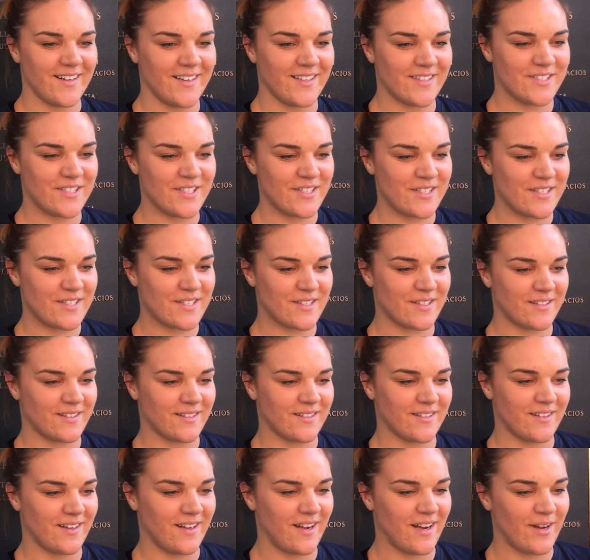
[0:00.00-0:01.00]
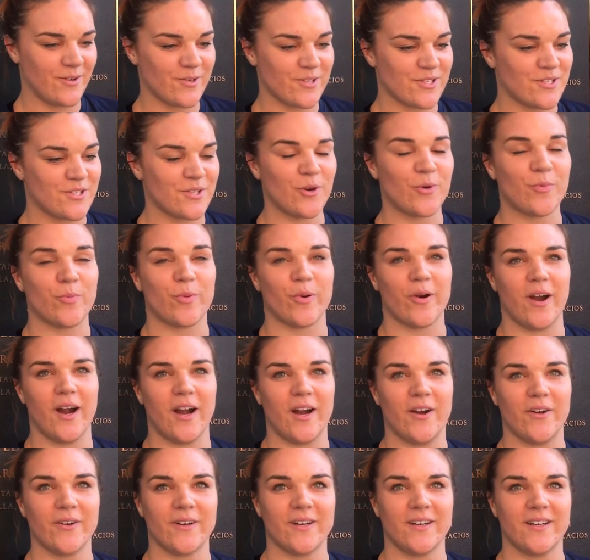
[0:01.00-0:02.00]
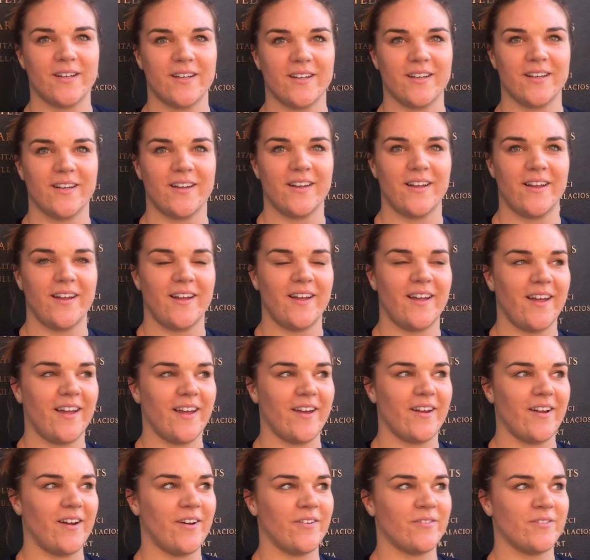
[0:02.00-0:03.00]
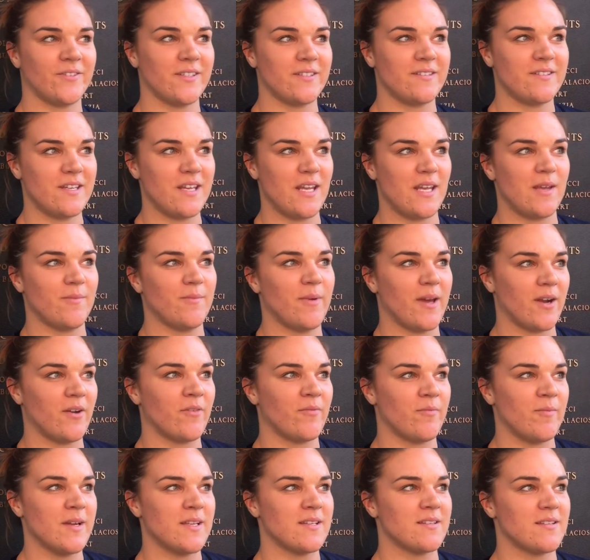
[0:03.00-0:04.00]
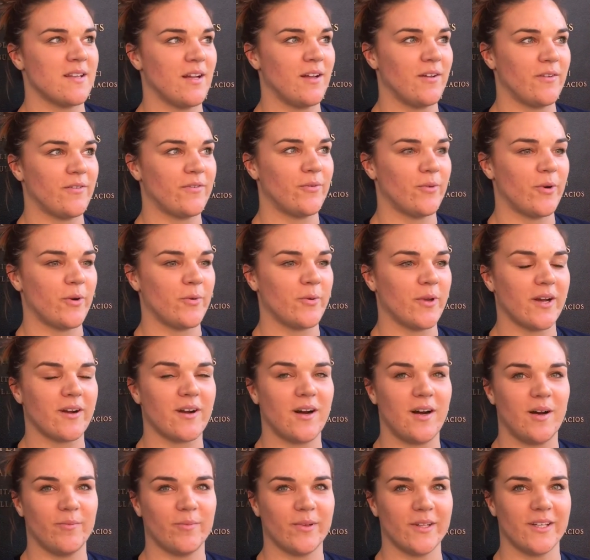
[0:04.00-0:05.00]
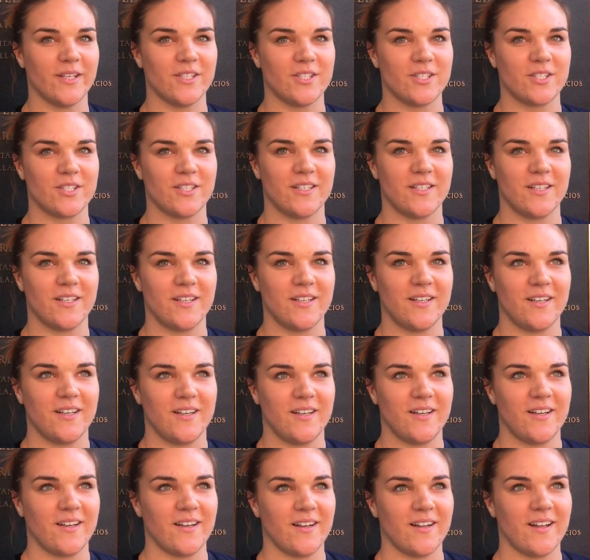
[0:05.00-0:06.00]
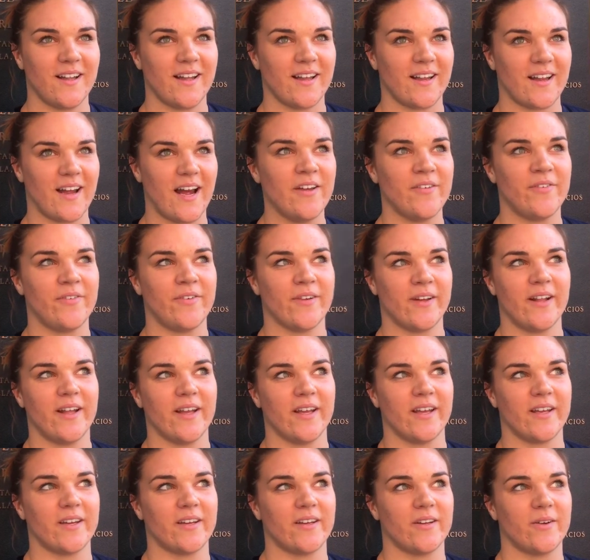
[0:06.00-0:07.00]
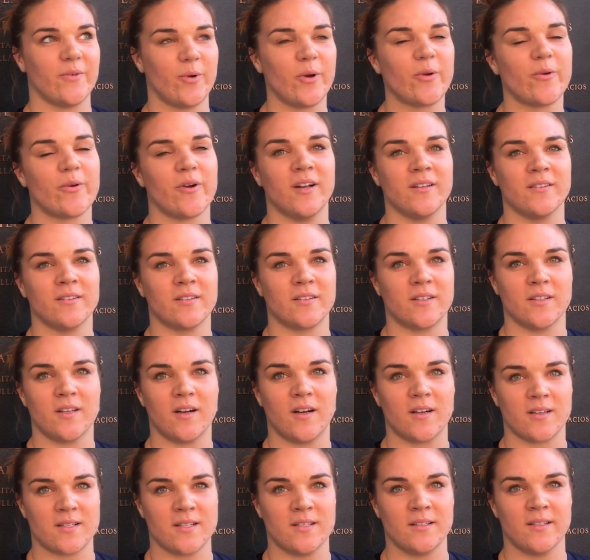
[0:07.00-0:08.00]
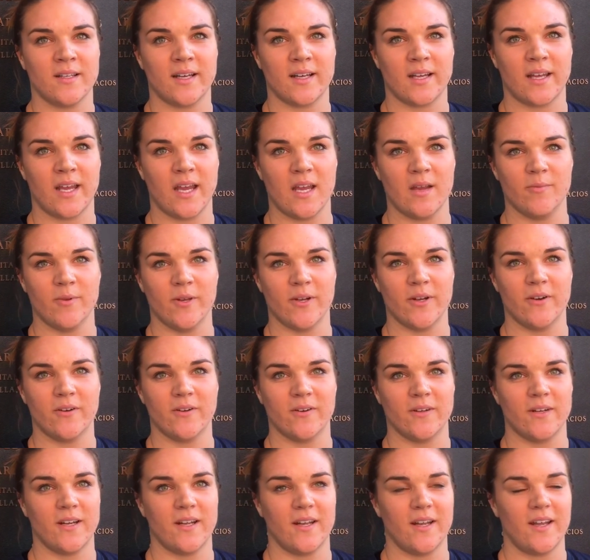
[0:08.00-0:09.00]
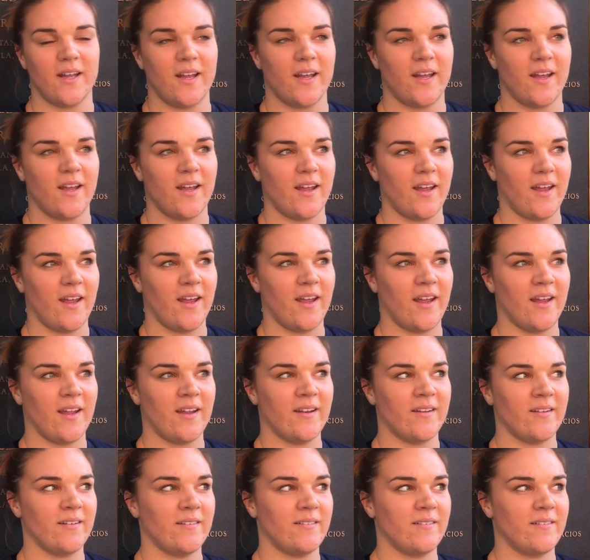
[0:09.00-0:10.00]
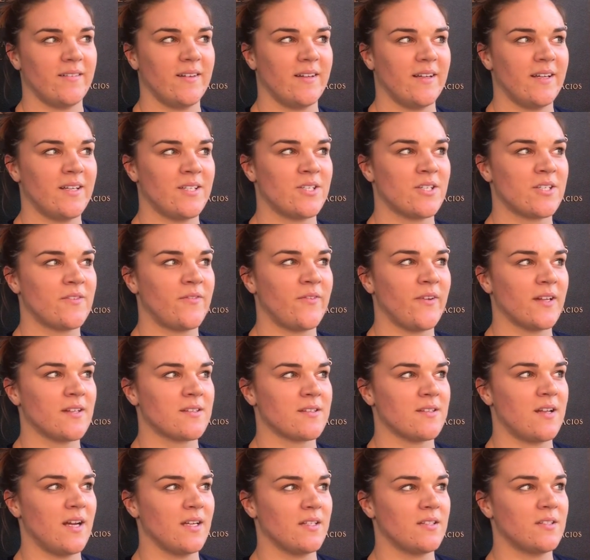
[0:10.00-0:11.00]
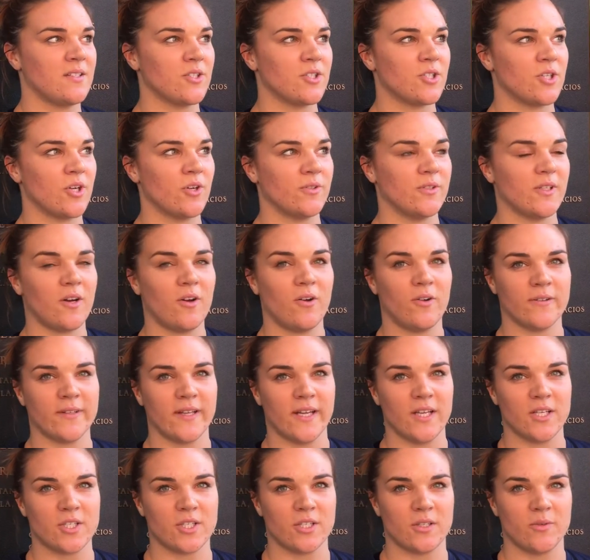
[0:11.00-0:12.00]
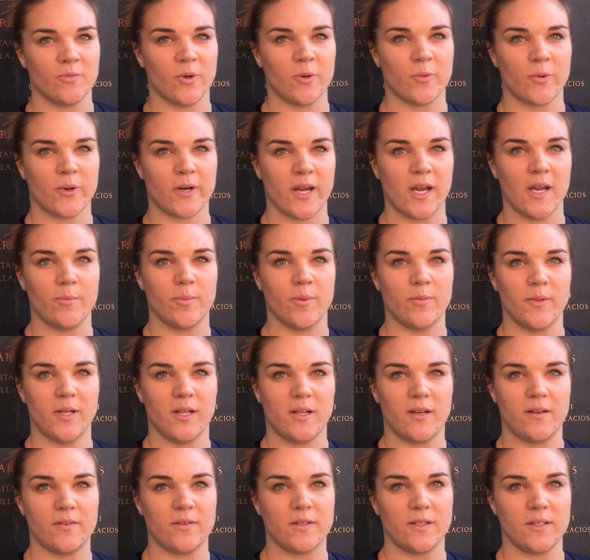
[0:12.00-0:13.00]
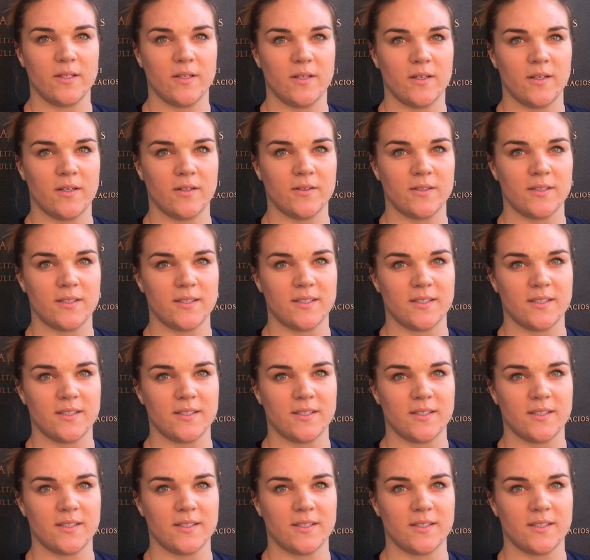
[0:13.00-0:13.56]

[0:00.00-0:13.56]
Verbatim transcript: It's just I was so proud of the team and of myself what we accomplished. Like I feel like we were underdogs in that game, you know, and it just feels nice to show the whole nation what we're capable of, you know.